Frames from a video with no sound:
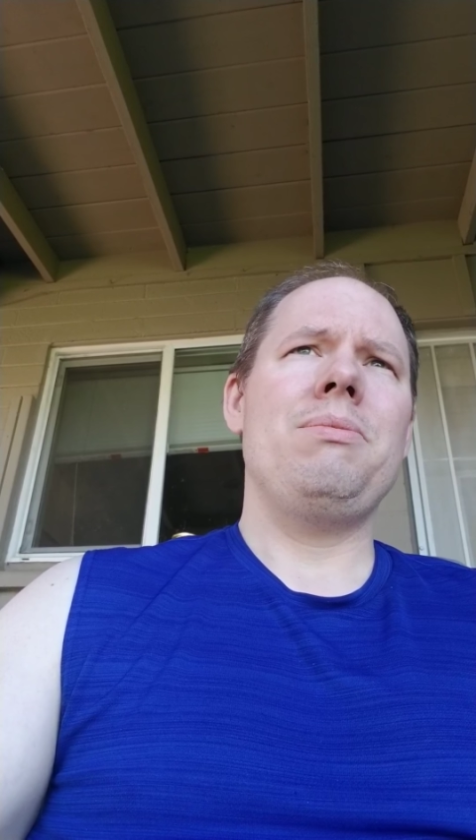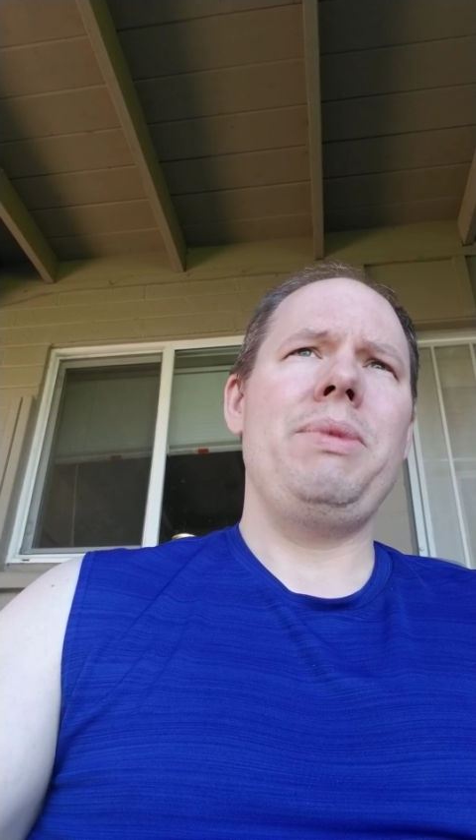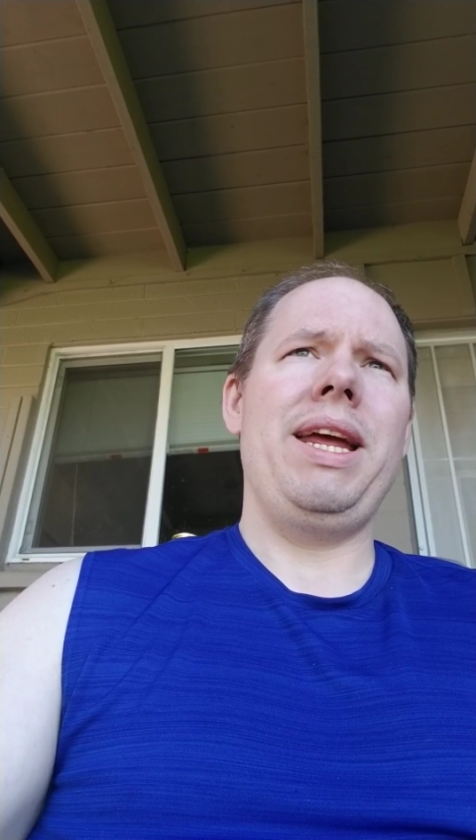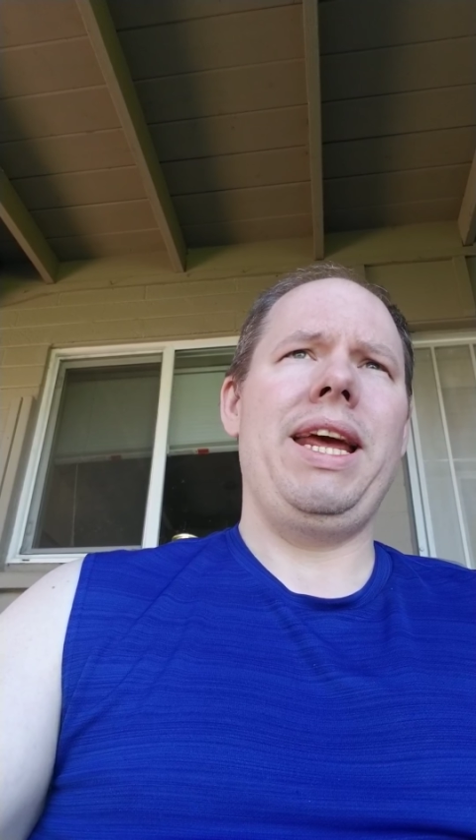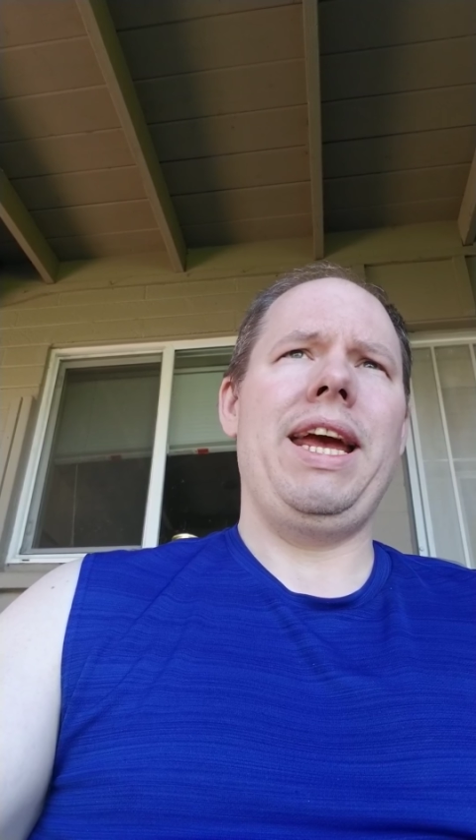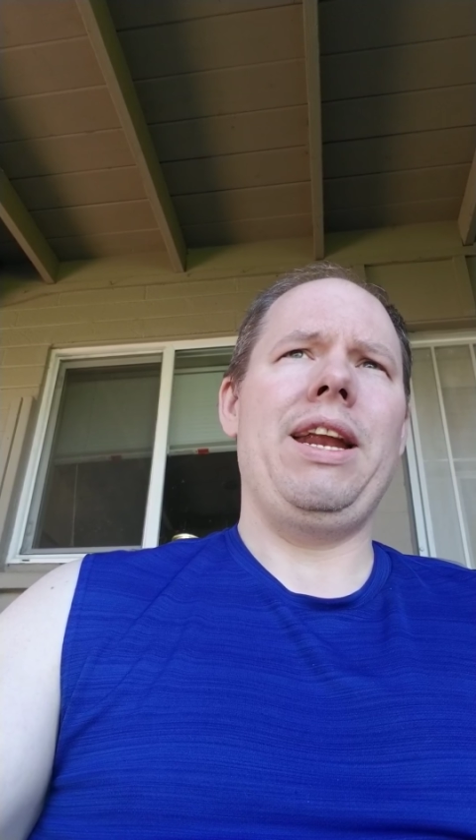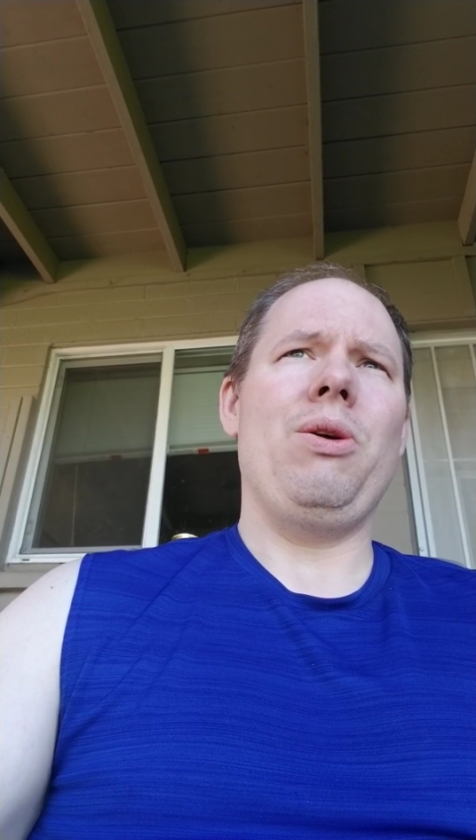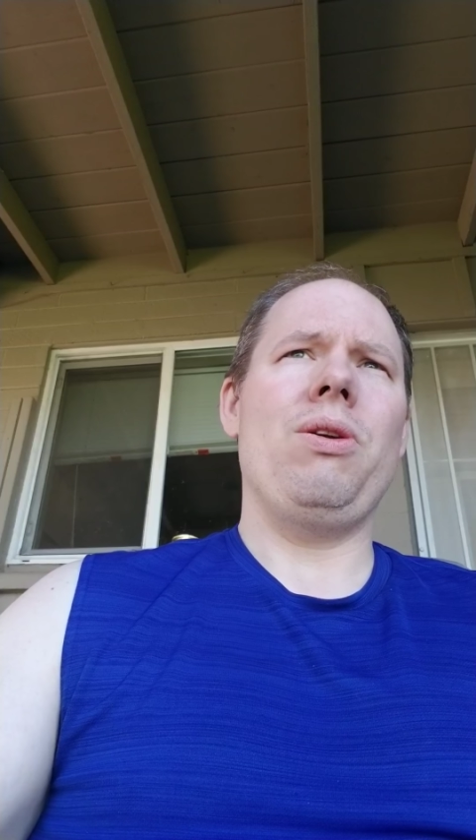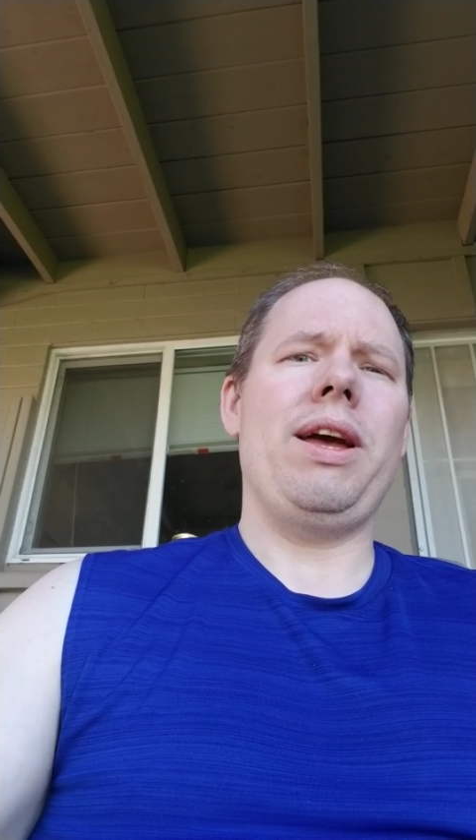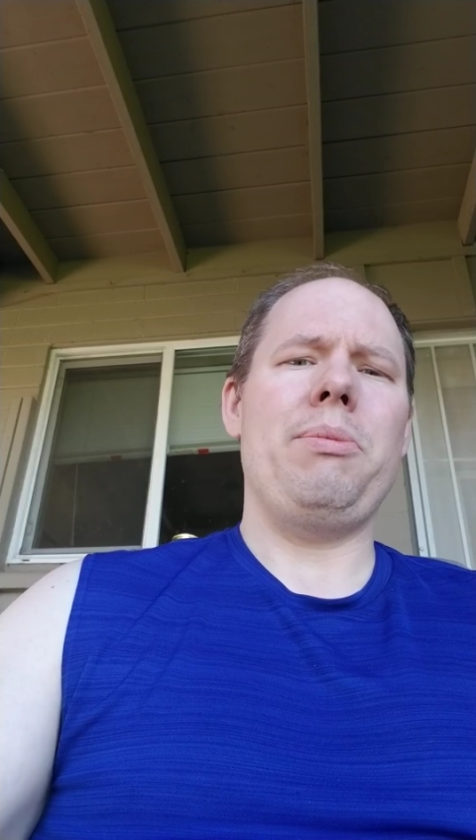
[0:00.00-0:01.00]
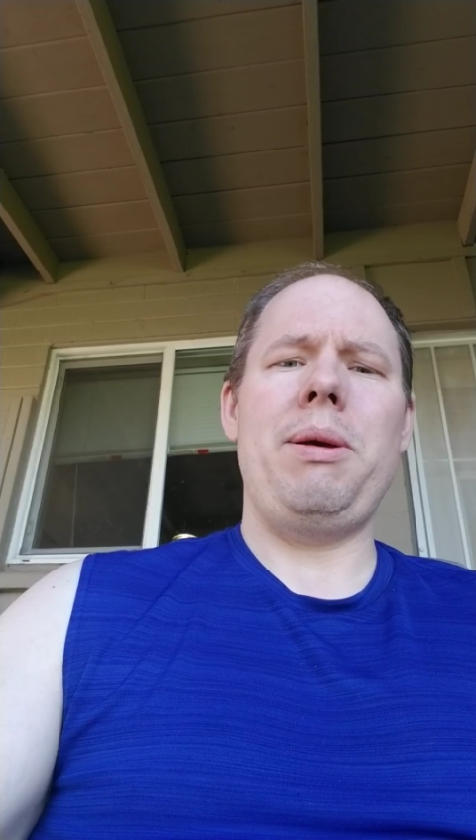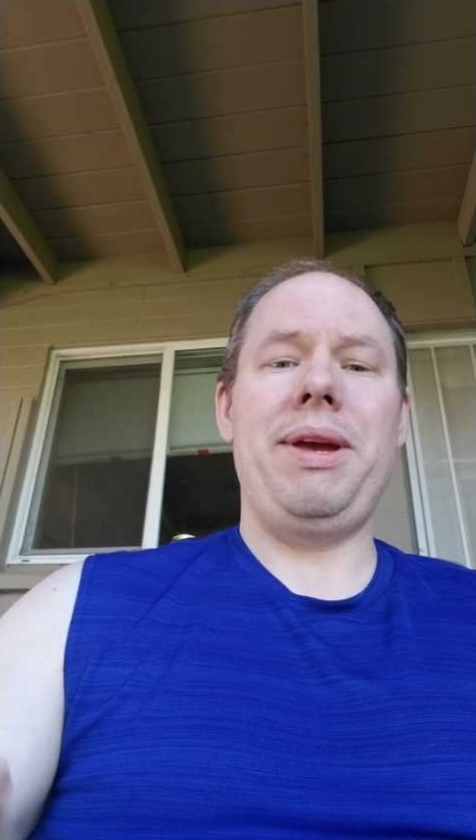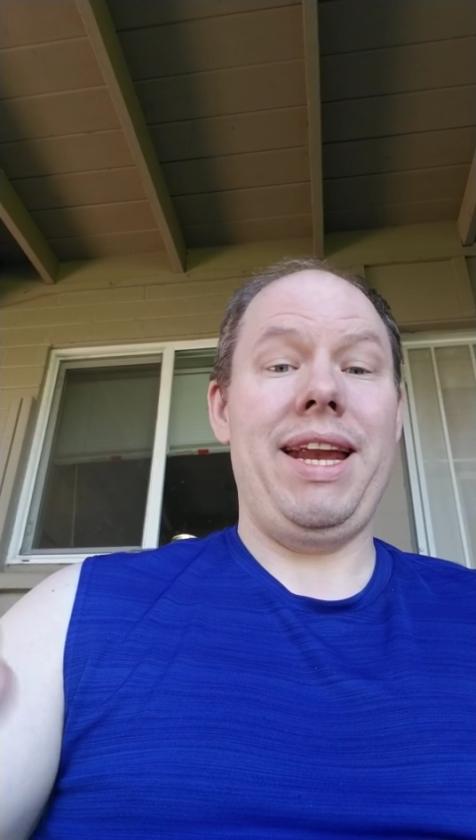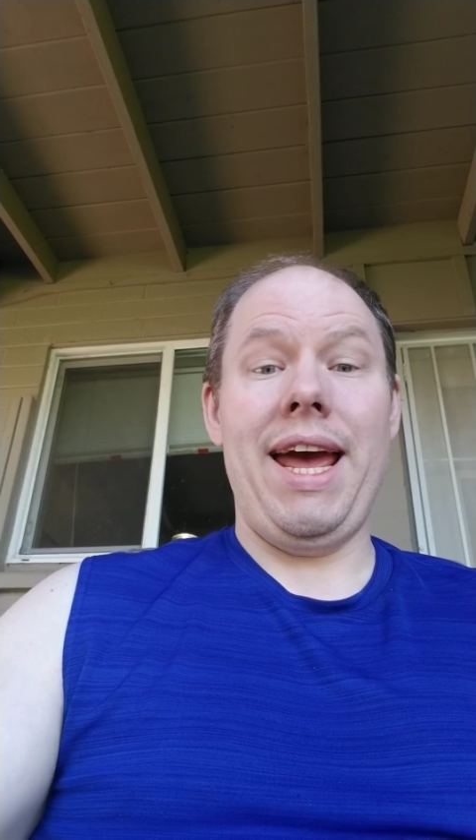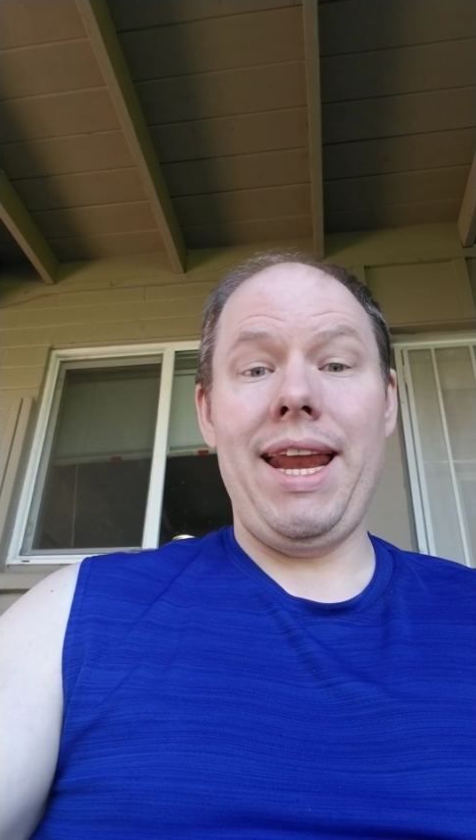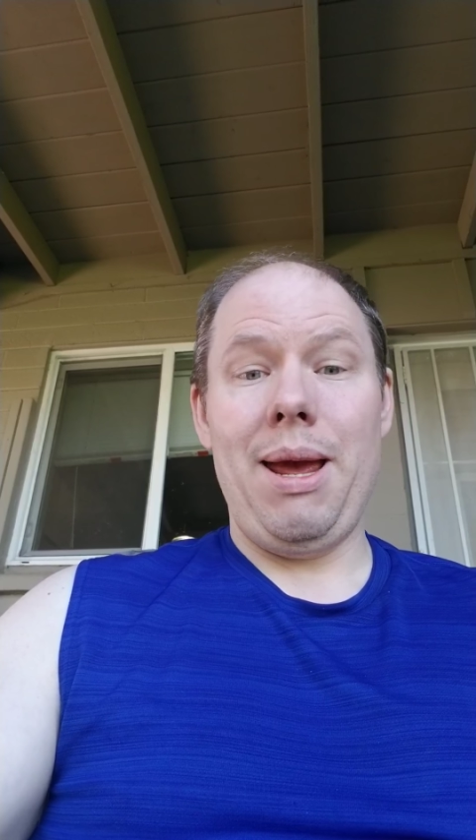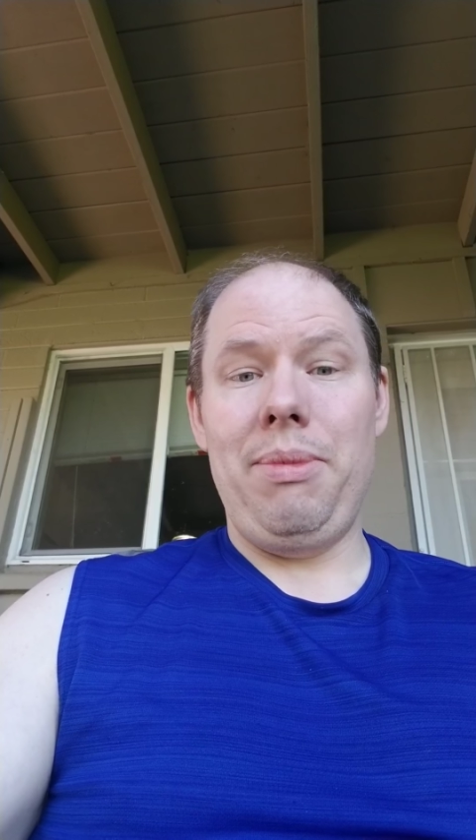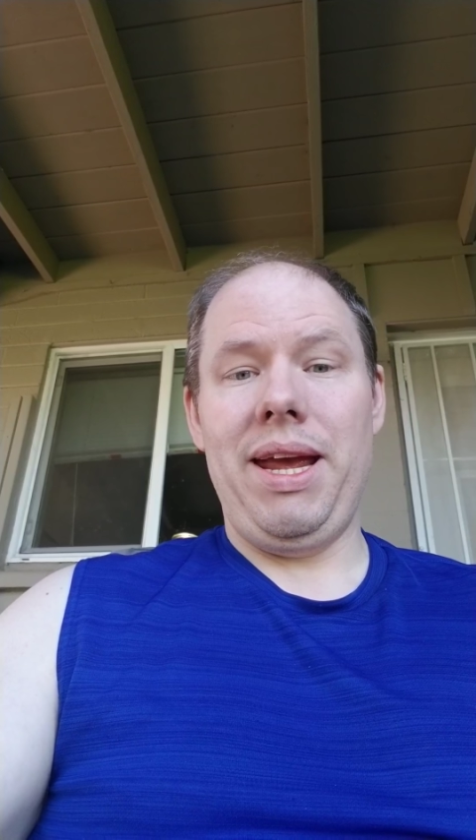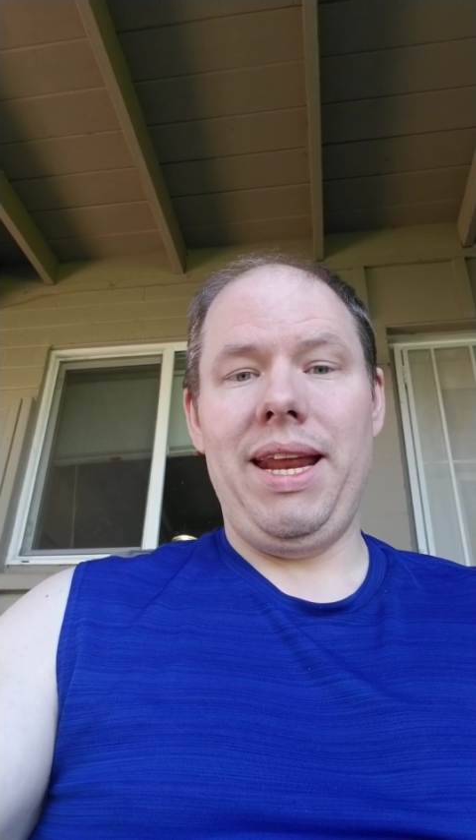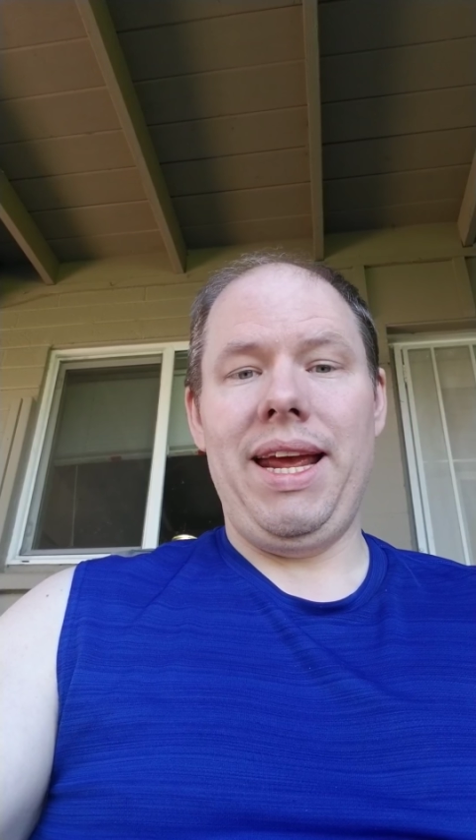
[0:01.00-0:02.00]
meeting or like maybe an NA
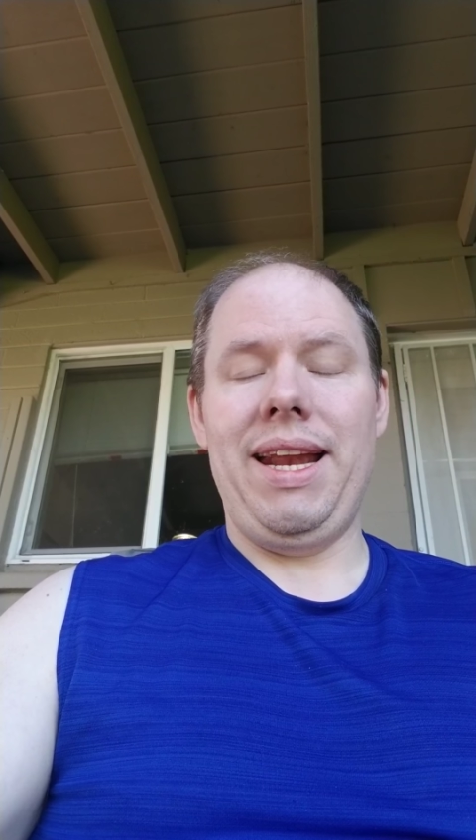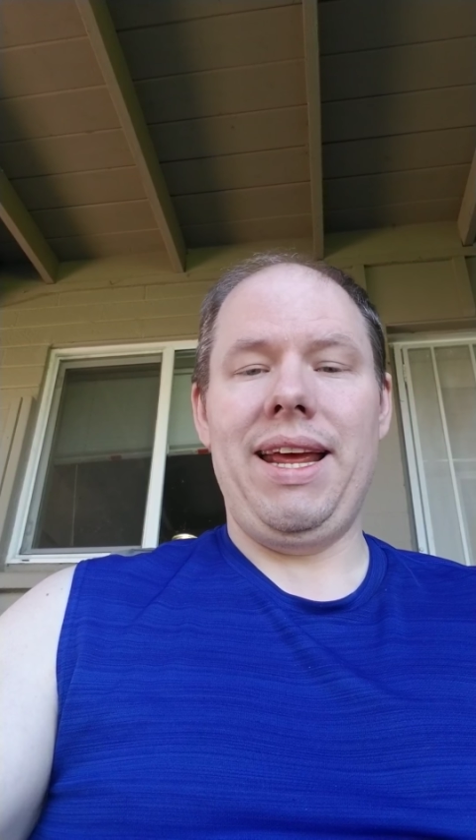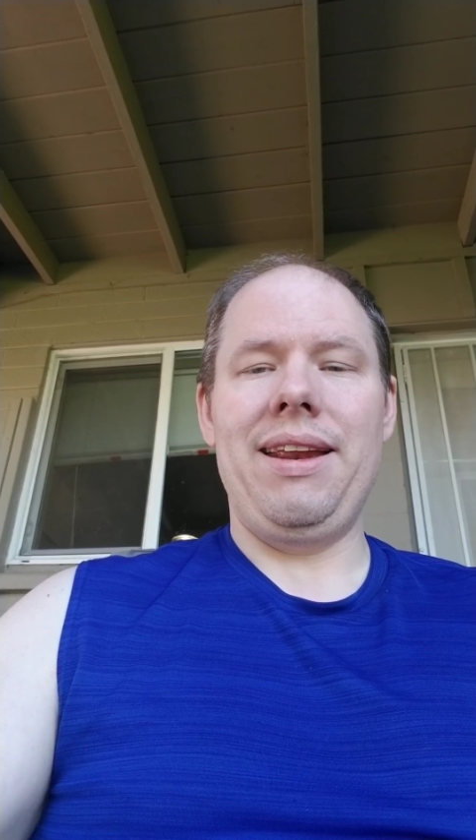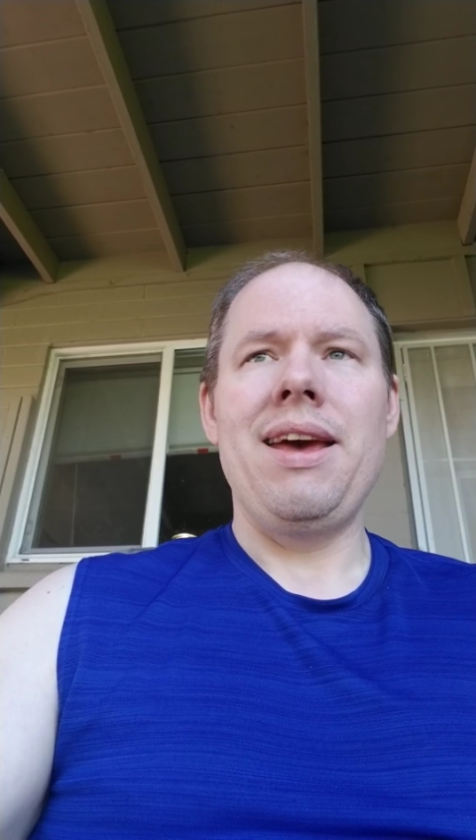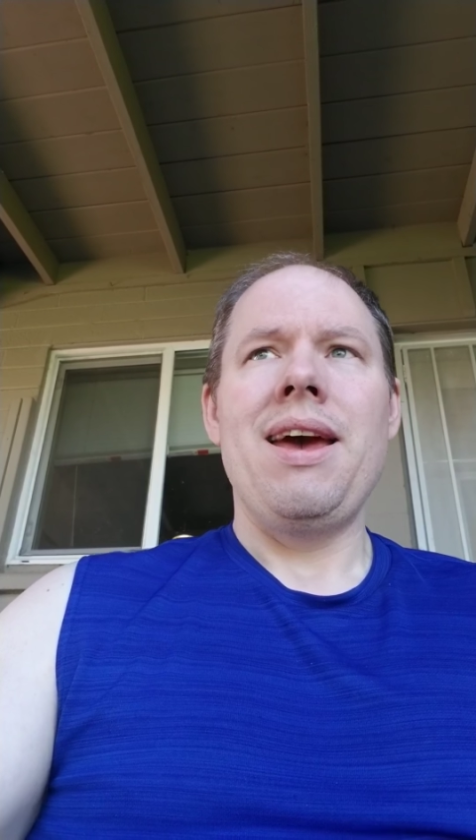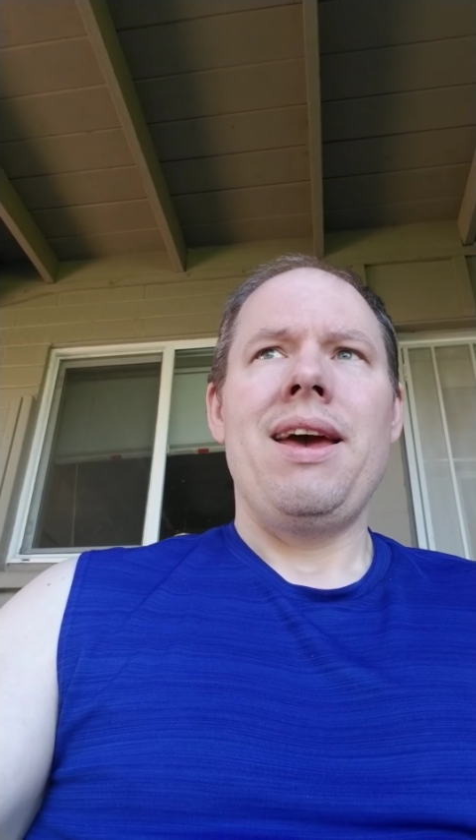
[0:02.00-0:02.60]
meeting, and